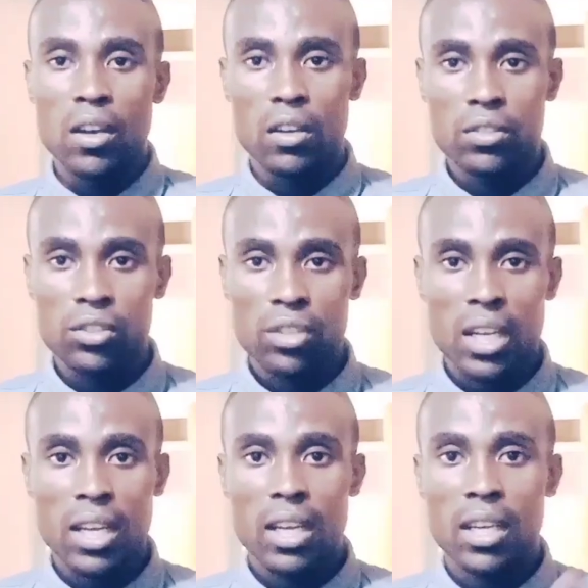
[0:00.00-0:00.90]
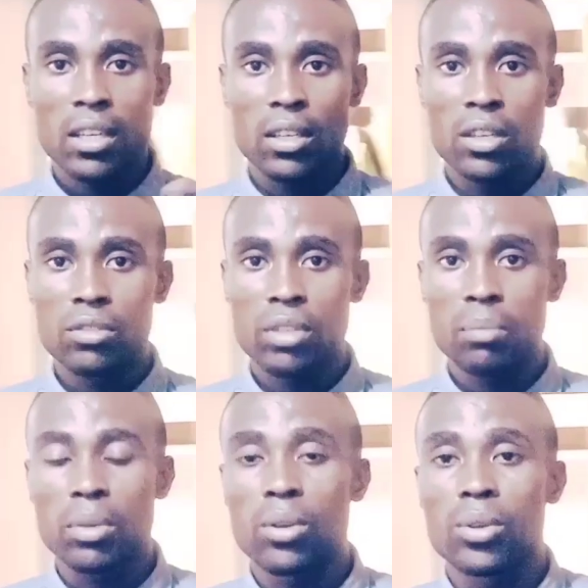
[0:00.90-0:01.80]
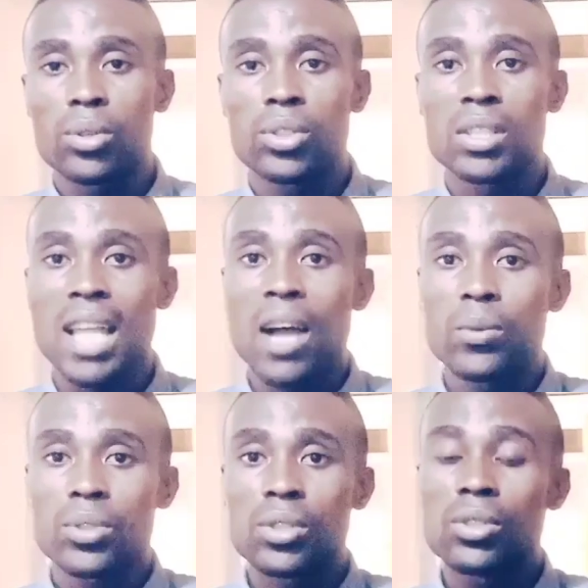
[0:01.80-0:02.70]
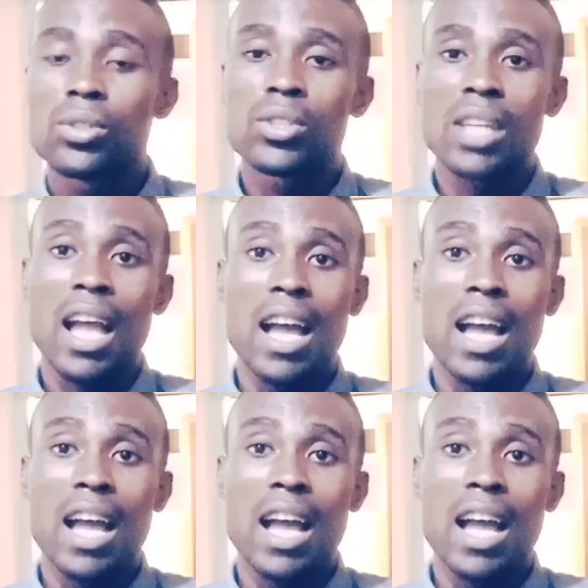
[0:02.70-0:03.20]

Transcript: 100 plus, thousands,